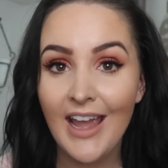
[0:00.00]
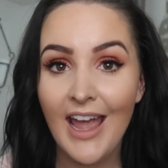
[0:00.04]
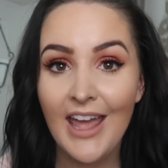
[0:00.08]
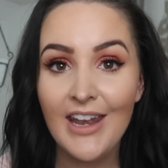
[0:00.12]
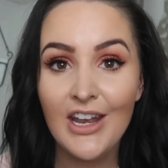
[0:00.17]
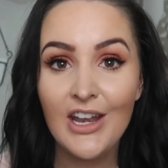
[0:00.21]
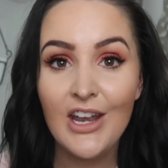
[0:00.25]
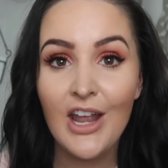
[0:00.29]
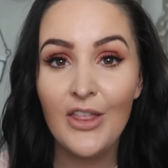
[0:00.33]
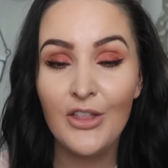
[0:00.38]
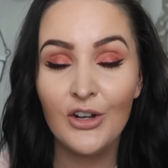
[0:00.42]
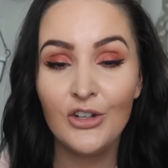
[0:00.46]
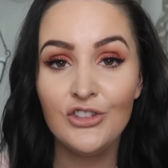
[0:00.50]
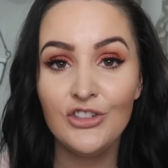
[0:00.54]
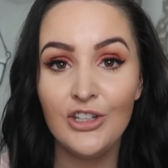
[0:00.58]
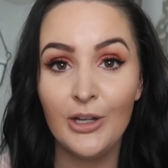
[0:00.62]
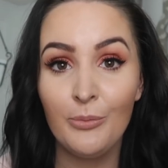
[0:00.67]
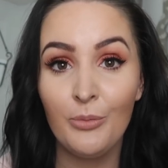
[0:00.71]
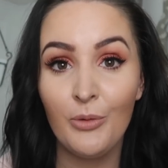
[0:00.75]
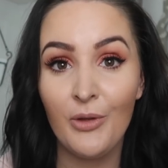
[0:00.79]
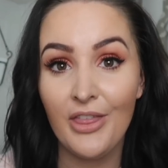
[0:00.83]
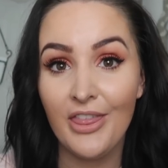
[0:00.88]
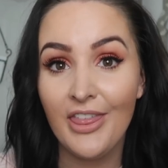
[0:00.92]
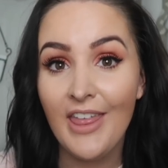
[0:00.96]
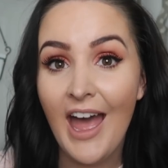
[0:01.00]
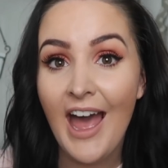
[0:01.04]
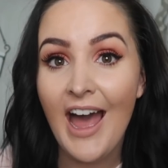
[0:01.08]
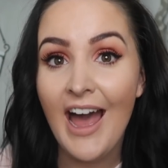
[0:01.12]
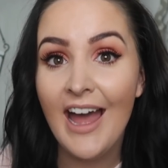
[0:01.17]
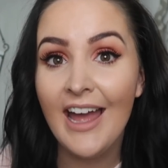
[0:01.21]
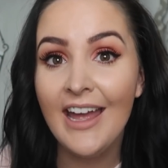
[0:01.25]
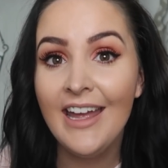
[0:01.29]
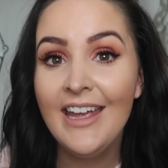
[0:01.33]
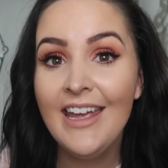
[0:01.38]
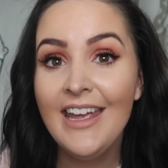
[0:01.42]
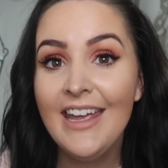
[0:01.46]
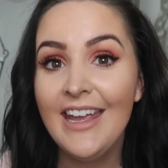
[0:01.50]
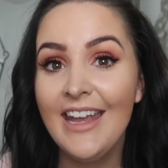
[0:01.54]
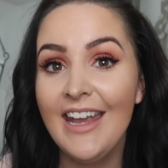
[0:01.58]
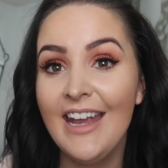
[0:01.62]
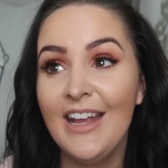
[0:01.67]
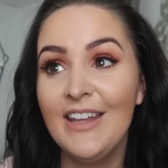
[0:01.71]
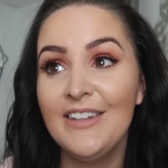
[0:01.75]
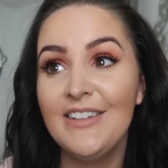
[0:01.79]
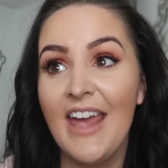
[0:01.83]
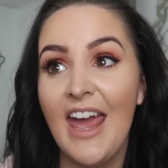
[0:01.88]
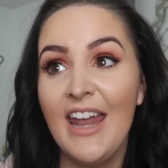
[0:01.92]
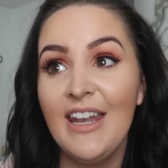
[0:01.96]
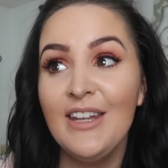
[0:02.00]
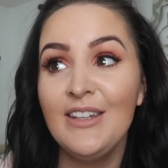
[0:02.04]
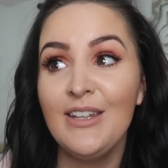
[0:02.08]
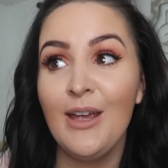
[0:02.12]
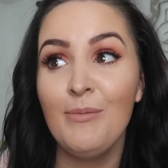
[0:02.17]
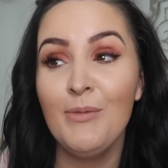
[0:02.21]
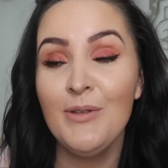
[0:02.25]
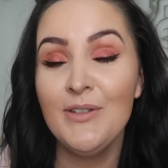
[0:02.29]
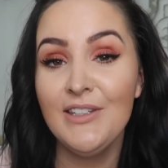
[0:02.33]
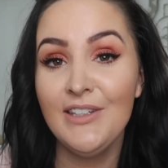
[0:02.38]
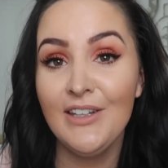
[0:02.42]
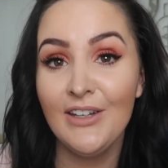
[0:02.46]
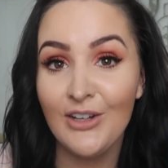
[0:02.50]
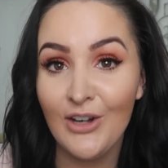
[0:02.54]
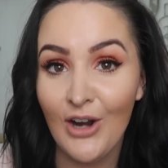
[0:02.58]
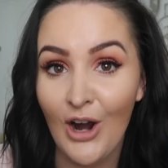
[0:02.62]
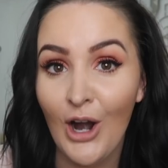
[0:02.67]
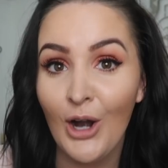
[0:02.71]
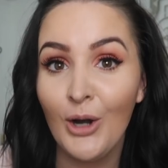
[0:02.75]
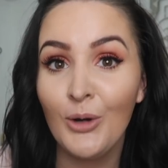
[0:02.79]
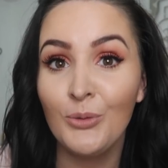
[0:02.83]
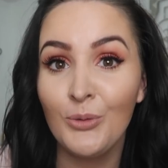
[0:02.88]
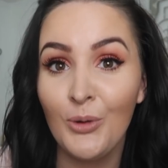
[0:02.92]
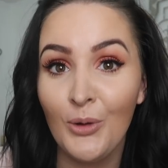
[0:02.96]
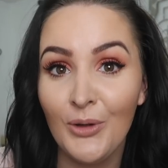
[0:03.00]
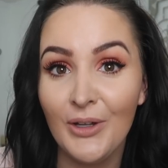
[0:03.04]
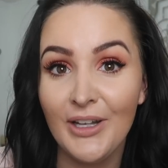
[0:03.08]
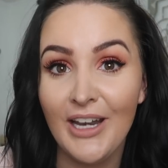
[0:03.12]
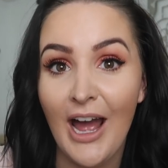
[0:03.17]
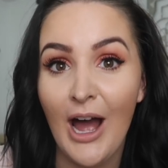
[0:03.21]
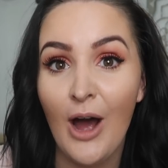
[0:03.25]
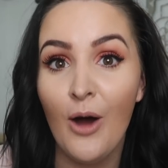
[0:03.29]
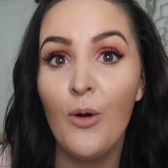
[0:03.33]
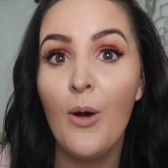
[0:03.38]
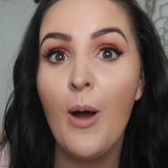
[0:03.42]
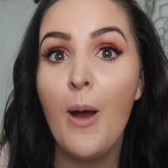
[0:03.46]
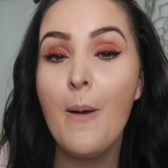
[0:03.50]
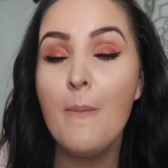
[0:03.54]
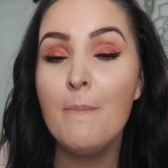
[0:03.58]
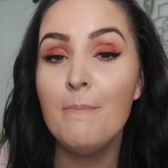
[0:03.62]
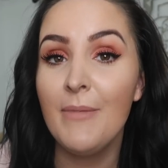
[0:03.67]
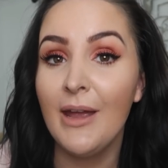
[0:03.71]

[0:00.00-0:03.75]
And another tip with that is anytime you see a cart rolling out,